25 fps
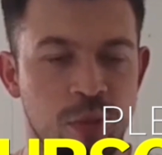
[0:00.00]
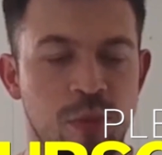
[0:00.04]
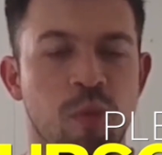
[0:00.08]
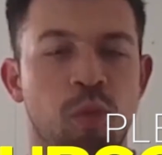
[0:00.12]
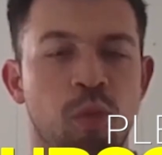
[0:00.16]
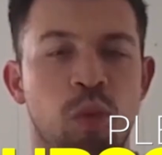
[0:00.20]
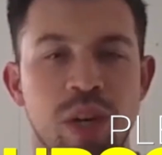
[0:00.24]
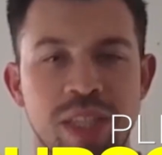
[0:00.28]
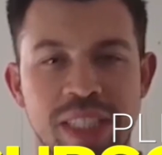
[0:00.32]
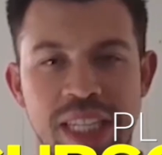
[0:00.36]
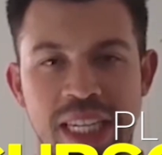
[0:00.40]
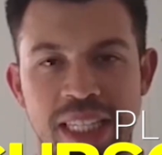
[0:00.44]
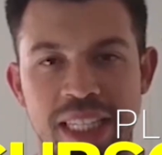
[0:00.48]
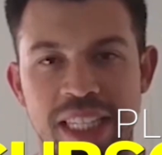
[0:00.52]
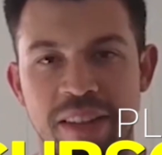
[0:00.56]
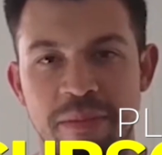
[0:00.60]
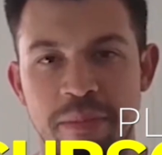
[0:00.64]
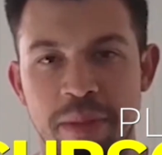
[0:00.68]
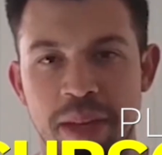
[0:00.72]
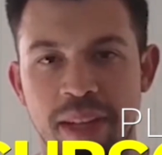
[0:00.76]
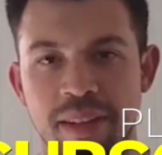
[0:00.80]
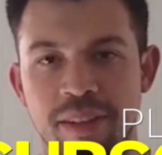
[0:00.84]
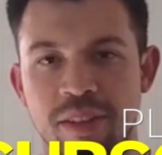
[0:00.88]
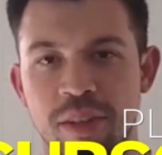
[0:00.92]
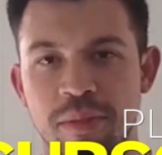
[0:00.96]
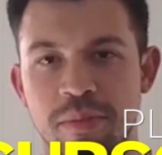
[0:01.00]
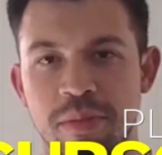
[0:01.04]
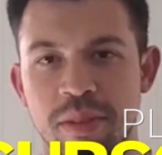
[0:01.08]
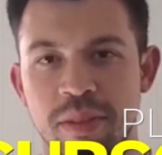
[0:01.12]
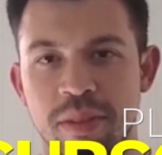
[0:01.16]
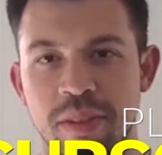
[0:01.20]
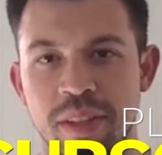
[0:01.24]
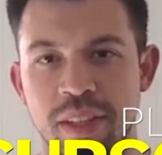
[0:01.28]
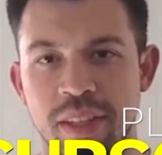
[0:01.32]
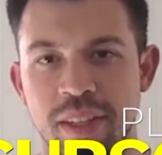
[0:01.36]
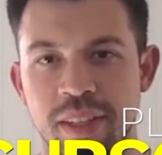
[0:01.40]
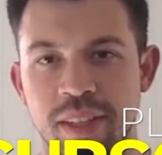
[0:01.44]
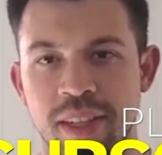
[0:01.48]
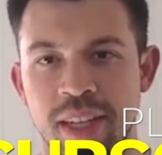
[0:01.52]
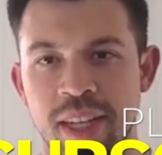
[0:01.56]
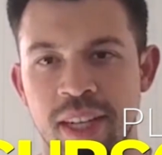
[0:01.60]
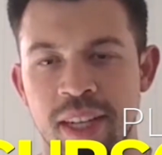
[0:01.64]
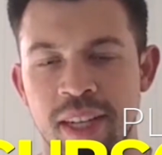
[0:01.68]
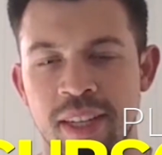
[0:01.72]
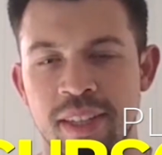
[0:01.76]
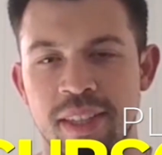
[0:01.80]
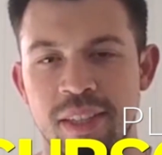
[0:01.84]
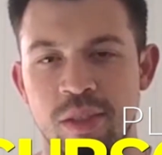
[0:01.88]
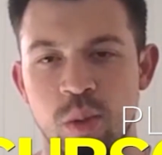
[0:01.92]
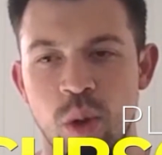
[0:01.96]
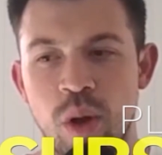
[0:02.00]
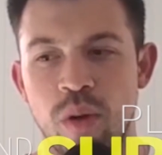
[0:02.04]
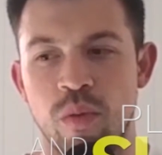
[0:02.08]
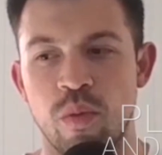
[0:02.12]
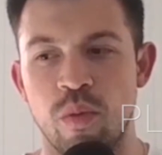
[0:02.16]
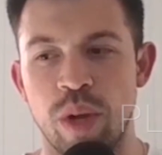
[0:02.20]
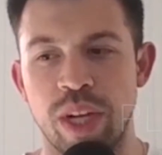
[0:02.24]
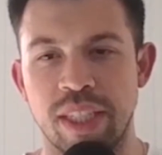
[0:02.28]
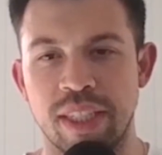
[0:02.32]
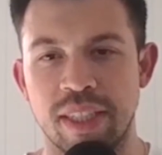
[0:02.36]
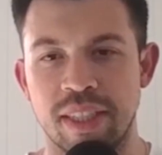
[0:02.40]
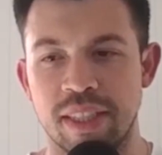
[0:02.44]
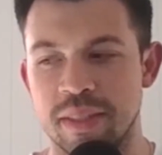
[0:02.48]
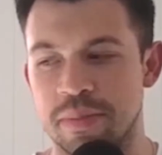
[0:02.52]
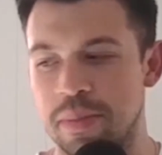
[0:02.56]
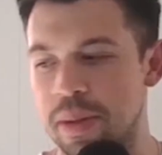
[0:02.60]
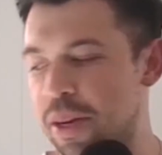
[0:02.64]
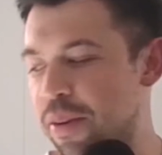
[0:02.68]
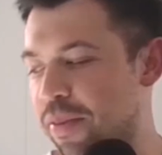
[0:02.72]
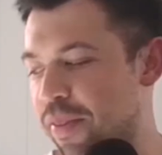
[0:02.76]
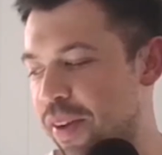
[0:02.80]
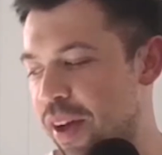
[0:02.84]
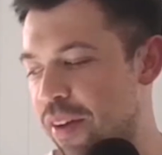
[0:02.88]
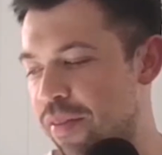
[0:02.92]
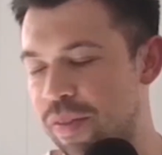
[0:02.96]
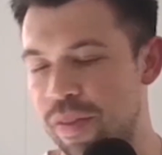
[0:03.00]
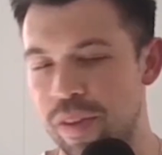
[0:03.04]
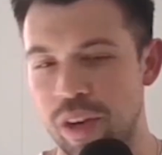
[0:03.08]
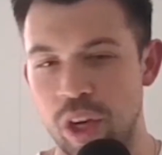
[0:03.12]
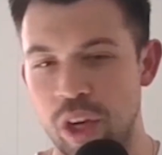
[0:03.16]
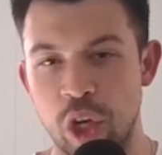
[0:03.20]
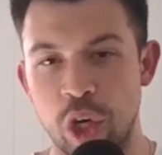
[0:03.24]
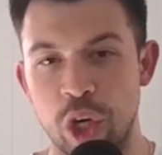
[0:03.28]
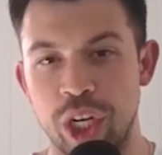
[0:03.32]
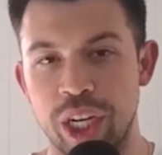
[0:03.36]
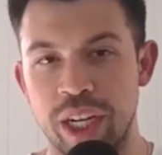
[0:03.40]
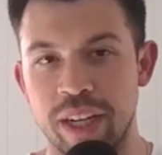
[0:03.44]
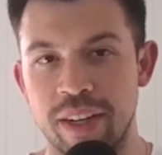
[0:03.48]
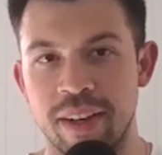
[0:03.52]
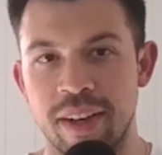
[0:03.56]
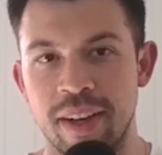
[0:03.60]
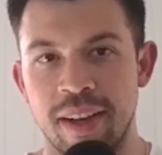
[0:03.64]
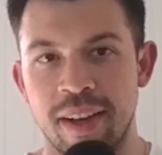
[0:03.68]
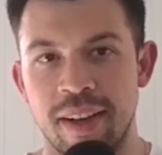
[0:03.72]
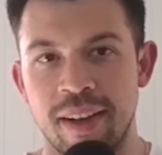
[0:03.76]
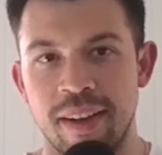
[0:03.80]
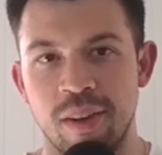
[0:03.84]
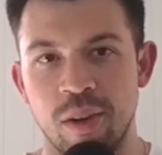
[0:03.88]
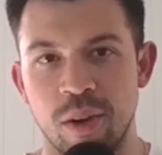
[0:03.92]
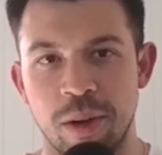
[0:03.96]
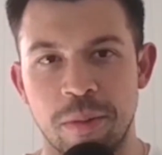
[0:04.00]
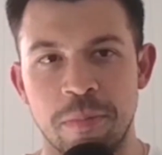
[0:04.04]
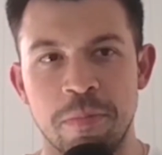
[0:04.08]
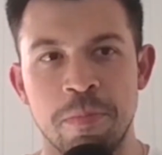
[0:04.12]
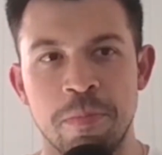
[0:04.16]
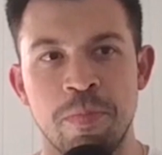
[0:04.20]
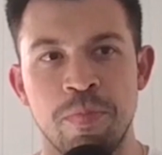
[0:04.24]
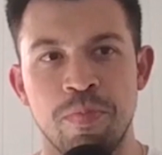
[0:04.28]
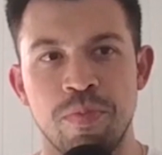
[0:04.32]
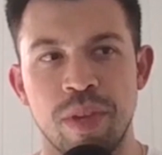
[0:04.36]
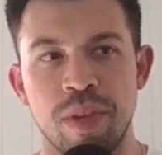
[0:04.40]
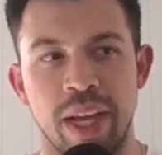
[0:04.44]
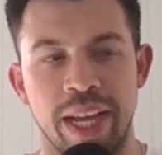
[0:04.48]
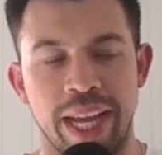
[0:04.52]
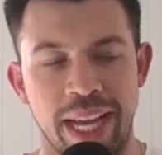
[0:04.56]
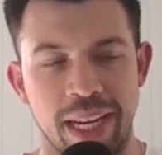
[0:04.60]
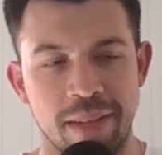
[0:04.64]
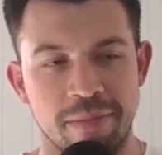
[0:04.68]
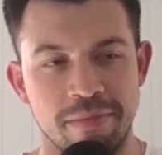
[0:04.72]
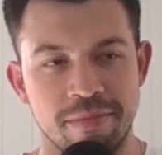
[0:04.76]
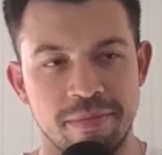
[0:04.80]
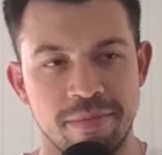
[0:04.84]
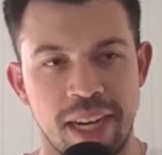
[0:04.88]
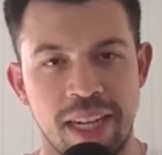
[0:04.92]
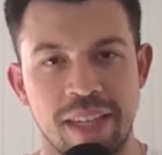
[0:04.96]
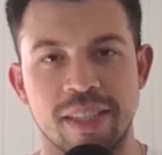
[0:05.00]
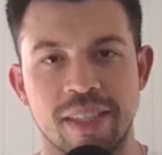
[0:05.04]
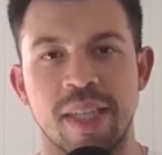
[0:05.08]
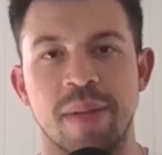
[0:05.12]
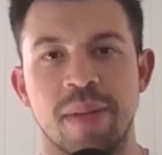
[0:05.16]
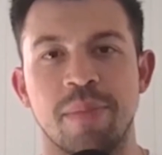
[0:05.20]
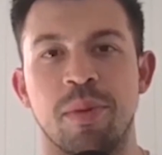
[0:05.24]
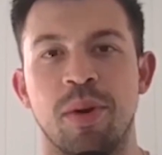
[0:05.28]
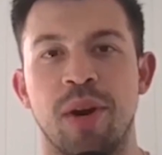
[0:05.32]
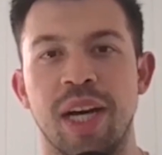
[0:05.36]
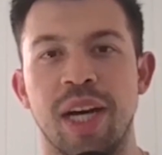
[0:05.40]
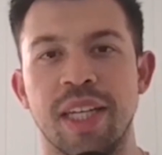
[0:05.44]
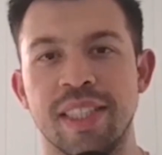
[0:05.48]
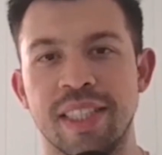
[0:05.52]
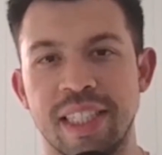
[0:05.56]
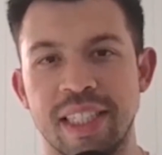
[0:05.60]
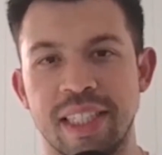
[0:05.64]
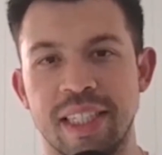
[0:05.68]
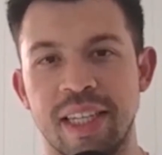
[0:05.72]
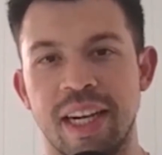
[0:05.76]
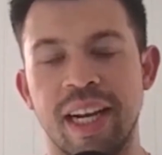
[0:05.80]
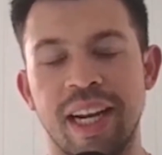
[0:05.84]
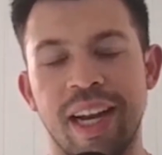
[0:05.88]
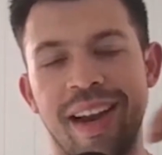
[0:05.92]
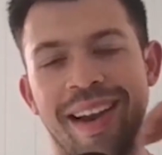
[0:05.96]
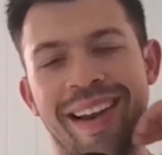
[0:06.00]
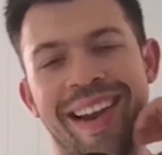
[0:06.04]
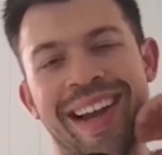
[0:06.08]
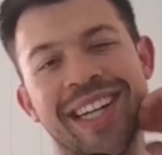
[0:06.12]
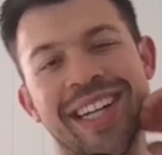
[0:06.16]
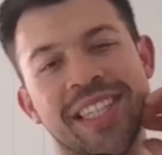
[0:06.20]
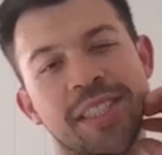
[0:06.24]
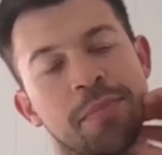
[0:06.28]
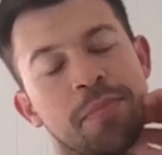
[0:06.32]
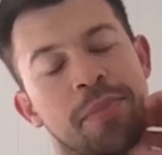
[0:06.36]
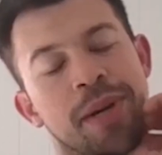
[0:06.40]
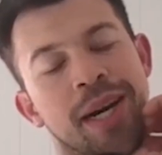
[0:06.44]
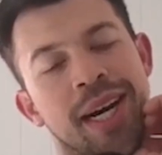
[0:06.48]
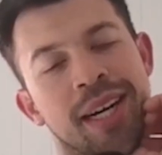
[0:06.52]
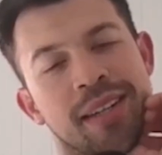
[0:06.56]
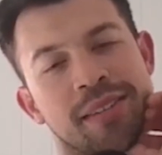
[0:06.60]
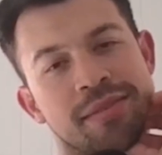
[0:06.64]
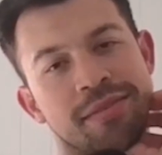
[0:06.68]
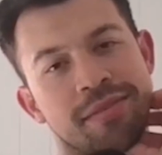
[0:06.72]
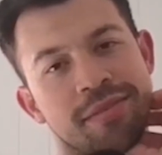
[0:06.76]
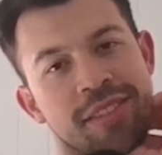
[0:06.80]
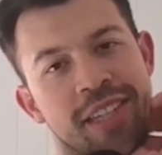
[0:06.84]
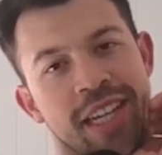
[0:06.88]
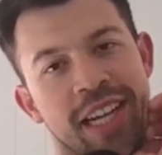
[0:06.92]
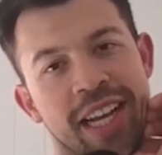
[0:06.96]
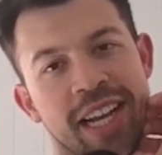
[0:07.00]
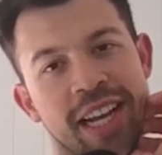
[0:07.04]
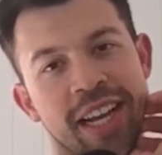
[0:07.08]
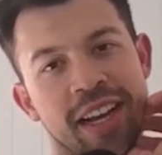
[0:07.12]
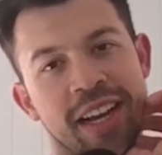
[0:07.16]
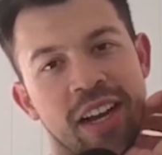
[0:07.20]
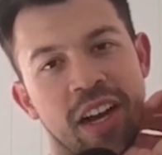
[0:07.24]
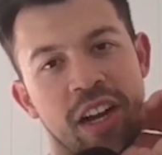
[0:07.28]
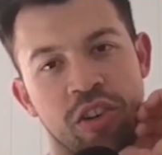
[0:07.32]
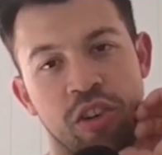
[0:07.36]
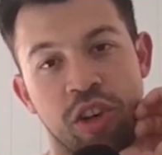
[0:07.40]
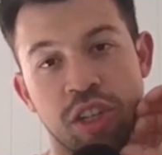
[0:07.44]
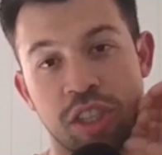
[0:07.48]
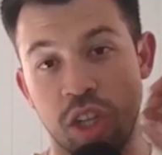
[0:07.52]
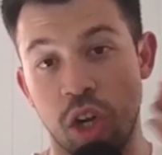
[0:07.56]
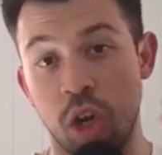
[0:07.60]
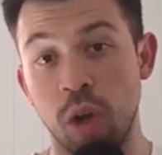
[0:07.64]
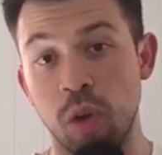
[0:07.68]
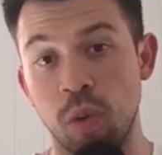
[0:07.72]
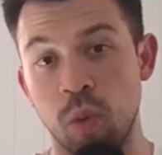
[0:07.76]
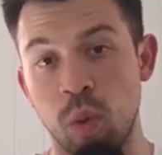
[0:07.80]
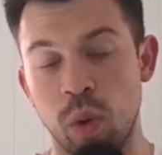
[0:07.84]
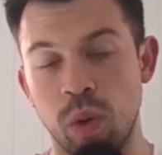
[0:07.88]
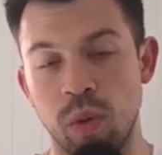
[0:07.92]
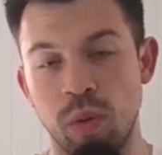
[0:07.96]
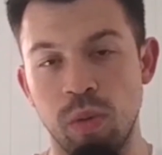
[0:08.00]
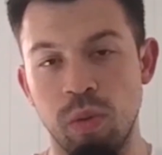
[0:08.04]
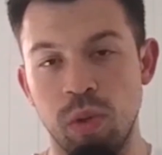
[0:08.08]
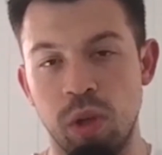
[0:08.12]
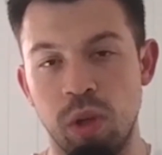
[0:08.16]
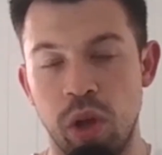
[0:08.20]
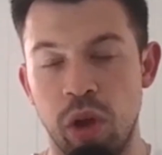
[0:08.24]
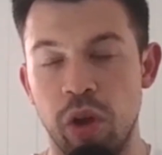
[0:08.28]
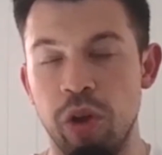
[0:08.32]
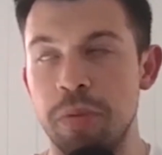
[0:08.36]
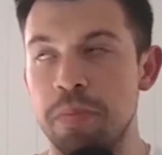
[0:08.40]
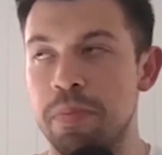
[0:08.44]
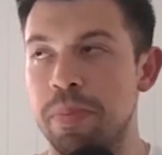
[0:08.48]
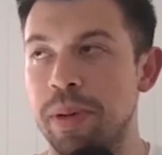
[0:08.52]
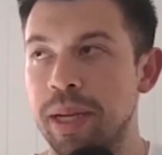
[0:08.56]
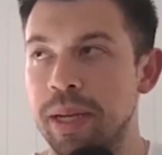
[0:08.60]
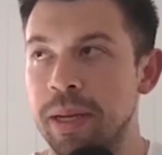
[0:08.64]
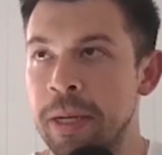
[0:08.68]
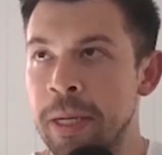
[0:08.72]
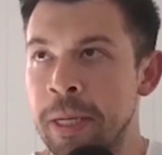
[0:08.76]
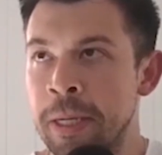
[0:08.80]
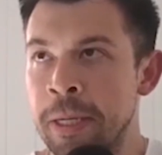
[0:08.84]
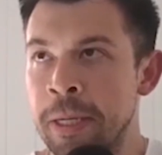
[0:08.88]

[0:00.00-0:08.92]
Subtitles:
what does that leave me in terms of the 12 weeks as a bit of a learning? Look, again, I'll summarize it in a larger part across the whole load, but